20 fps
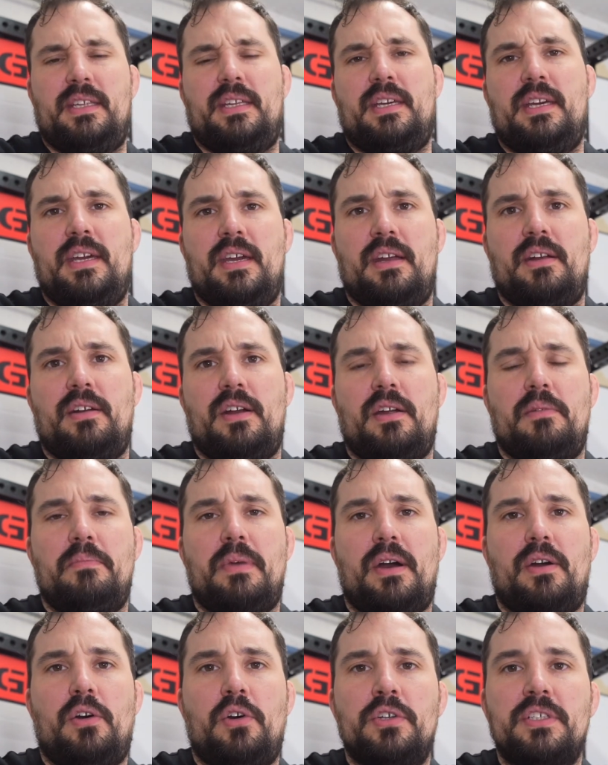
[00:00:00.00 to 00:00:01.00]
here
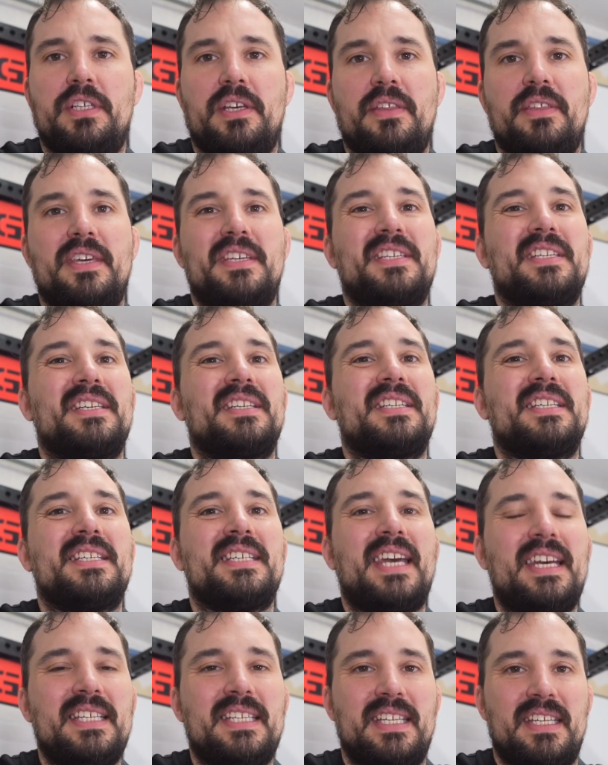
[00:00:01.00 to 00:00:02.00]
about the
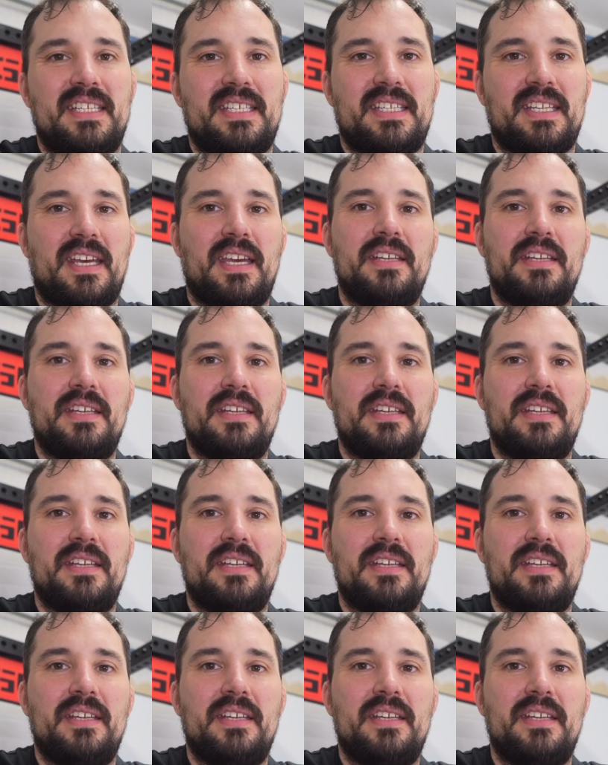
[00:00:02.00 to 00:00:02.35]
successes.